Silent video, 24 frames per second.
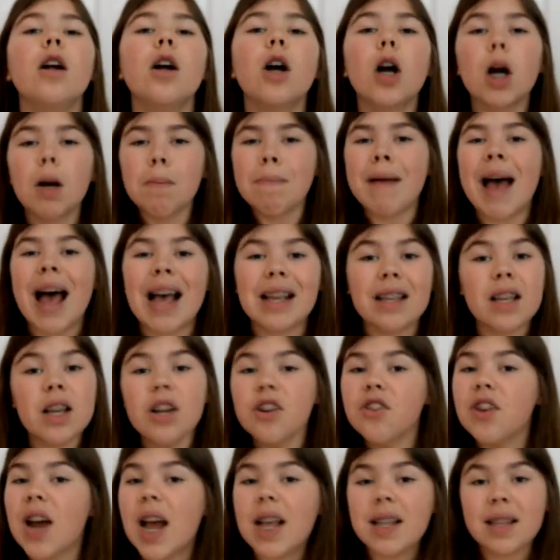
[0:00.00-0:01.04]
Her
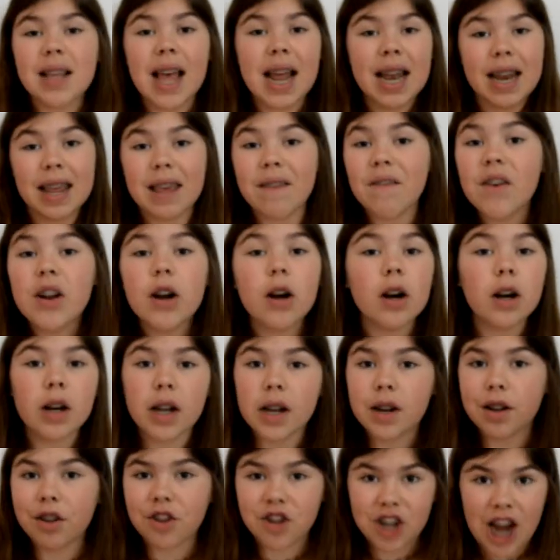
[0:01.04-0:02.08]
peasant dress and even her
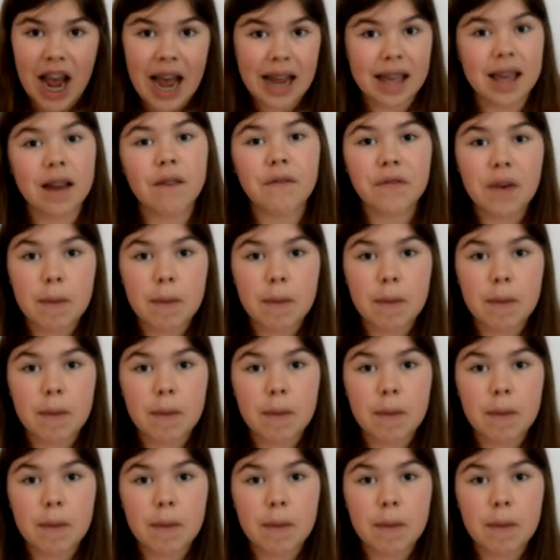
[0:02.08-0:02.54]
little jacket